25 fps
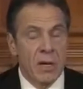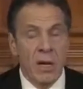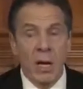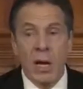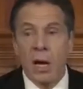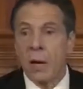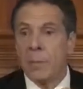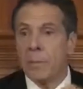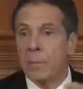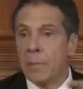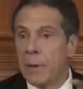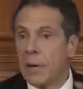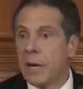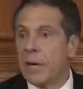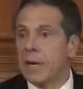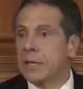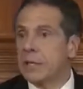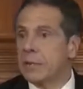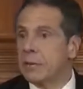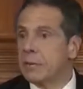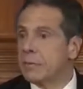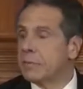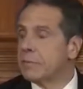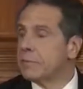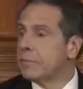but
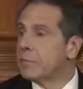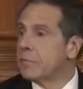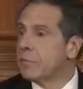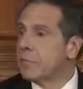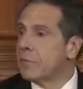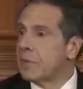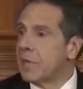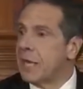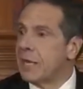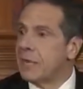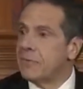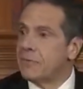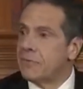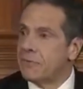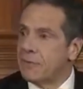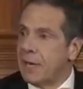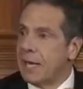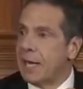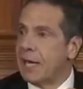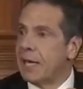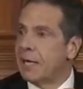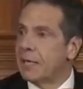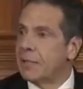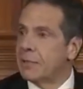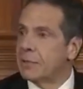they
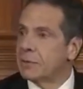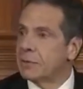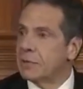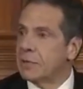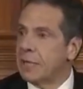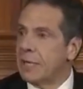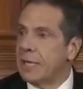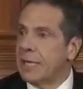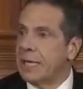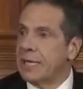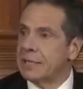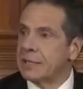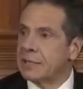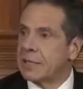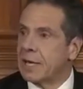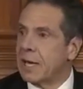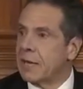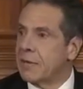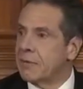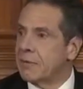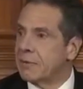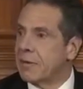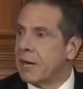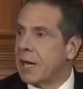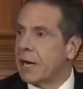found an
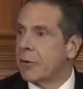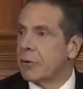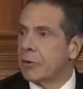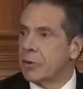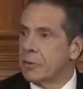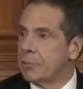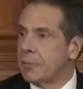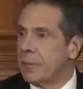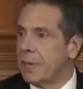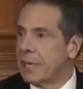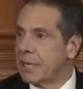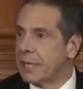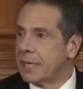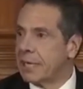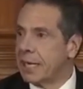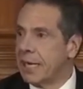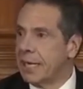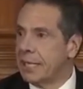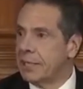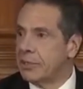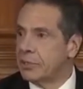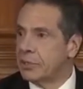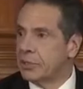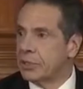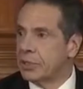antiviral
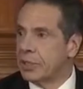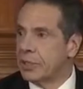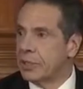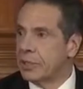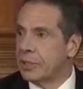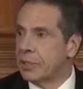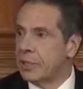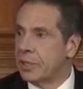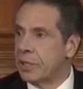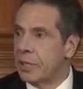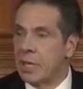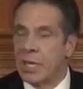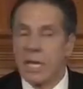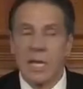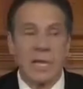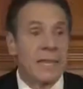medication